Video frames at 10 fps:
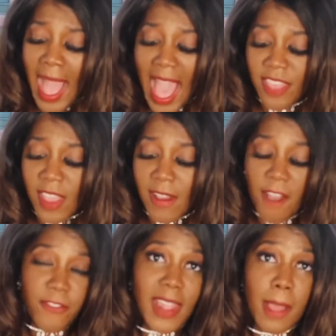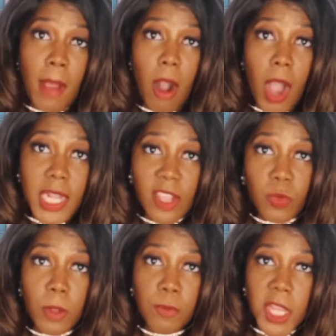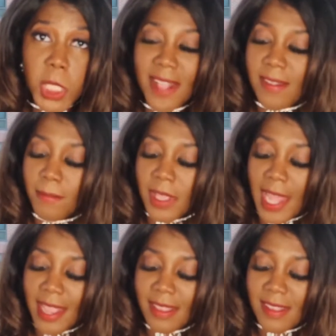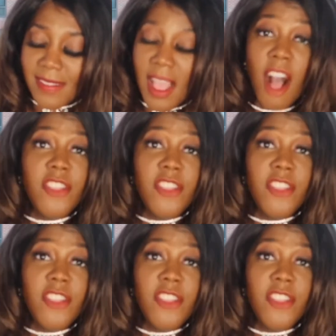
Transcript: I feel like my audience would appreciate something like this.